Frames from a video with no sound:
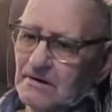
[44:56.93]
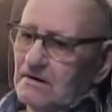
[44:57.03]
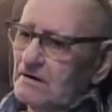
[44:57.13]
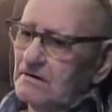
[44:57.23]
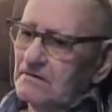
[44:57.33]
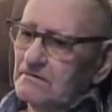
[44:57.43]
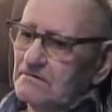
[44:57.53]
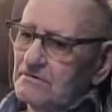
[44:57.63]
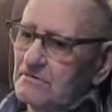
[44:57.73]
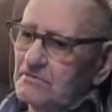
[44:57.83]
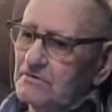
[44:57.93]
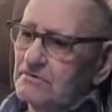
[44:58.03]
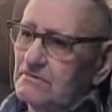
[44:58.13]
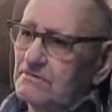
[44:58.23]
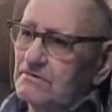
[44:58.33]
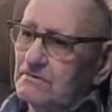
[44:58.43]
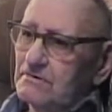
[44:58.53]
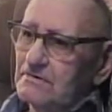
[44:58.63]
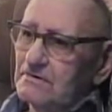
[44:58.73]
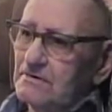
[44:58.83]
I don't remember too much
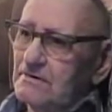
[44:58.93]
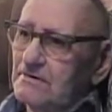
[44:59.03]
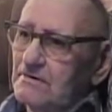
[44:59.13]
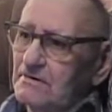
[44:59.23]
about that.